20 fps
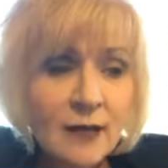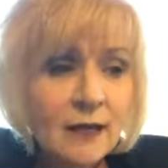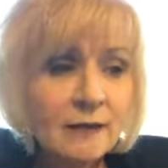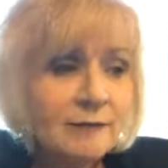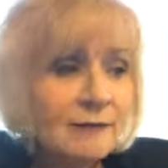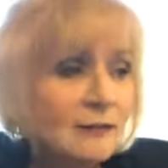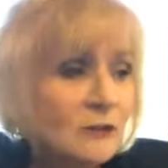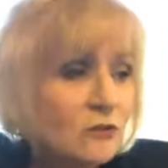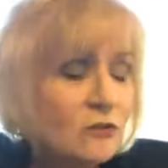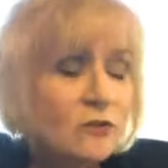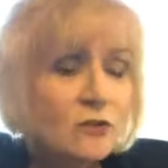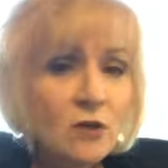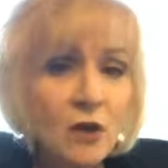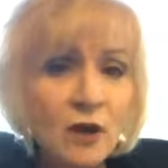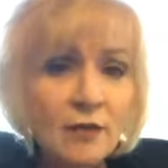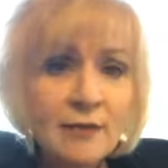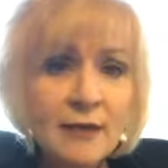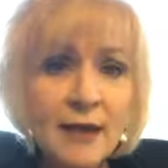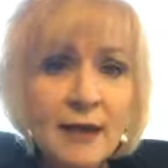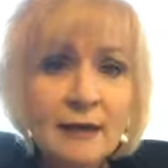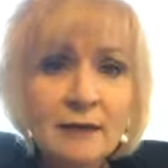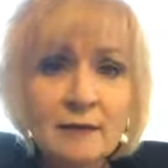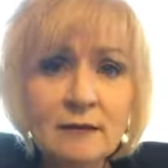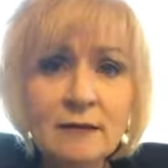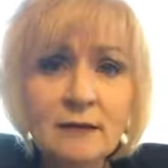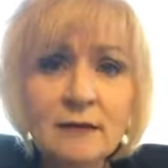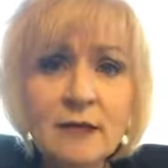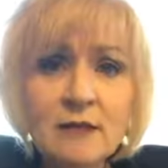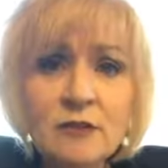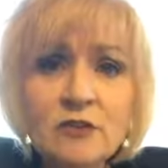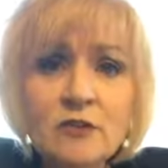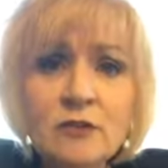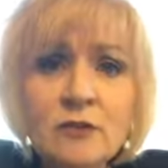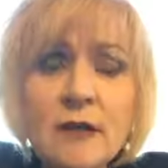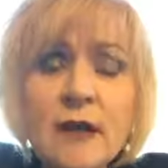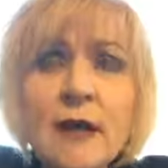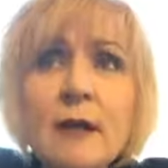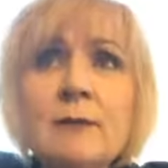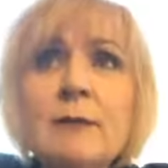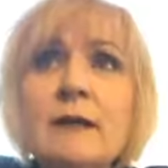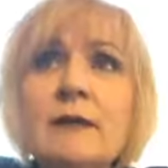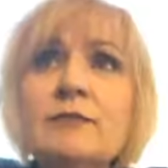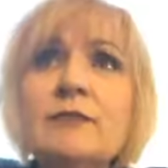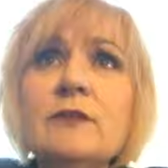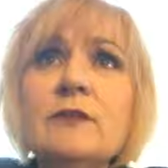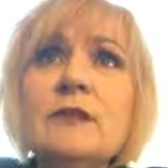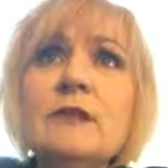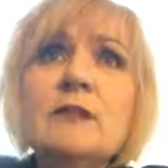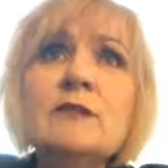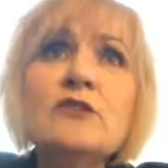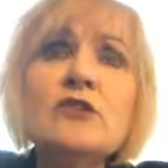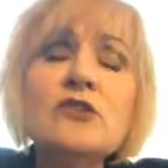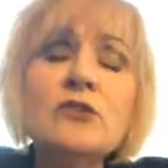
I think you saw that yesterday, but if you didn't,